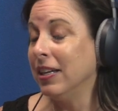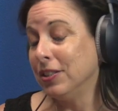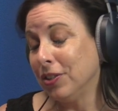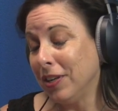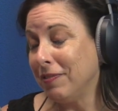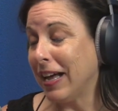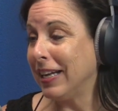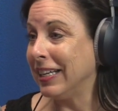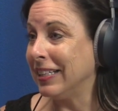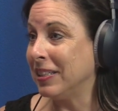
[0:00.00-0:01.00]
So
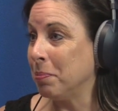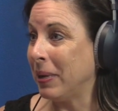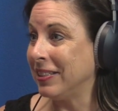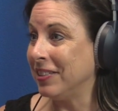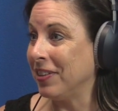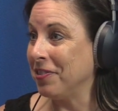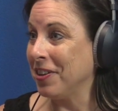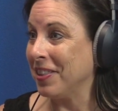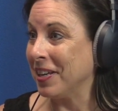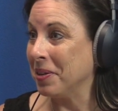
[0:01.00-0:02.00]
Nevada gets the best of
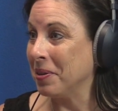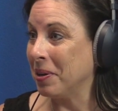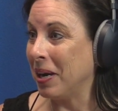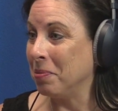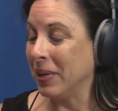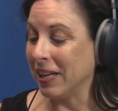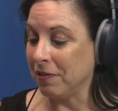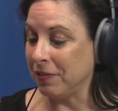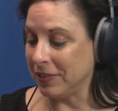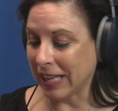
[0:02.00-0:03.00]
everything. We get
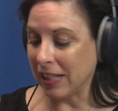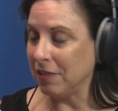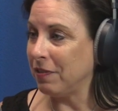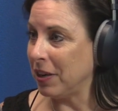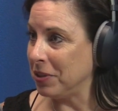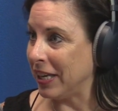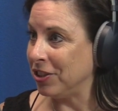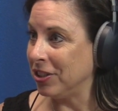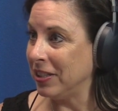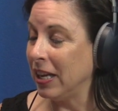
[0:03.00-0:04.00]
a solid
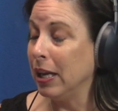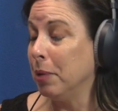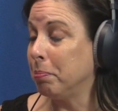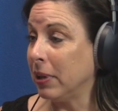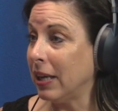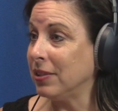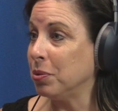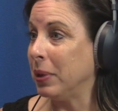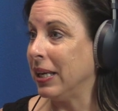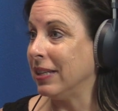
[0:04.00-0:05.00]
foundation,
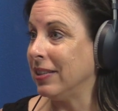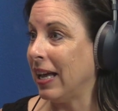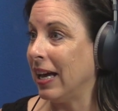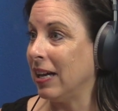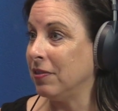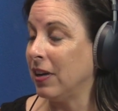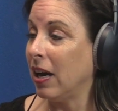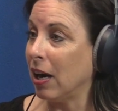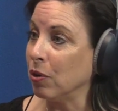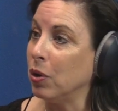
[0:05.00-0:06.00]
plus we get to have
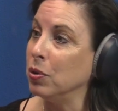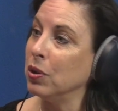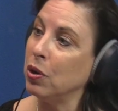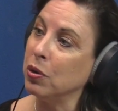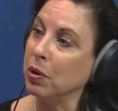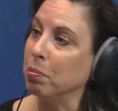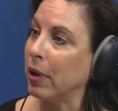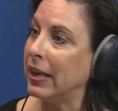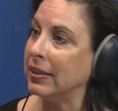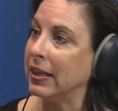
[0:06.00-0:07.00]
our own local
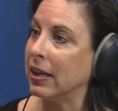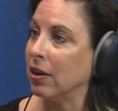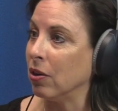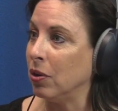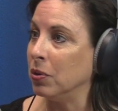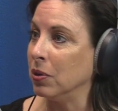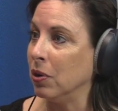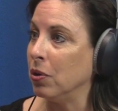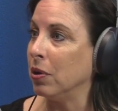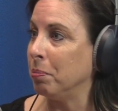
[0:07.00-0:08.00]
branding and our own
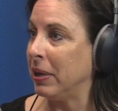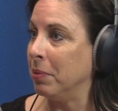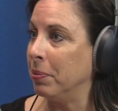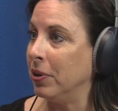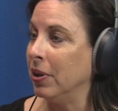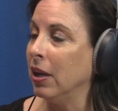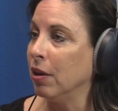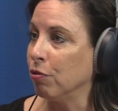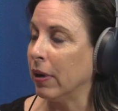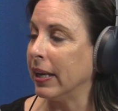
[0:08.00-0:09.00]
local people
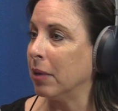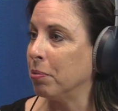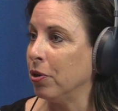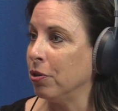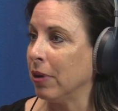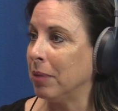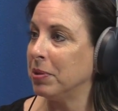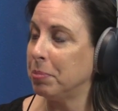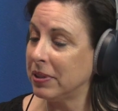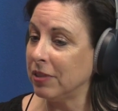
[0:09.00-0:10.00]
running a program
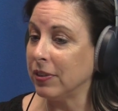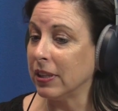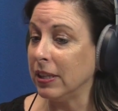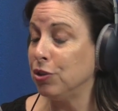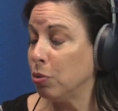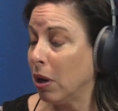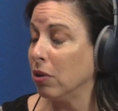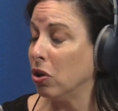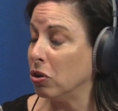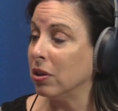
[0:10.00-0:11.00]
specifically to
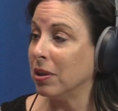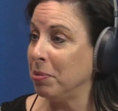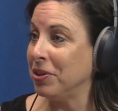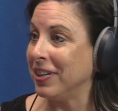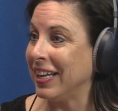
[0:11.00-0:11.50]
our local community.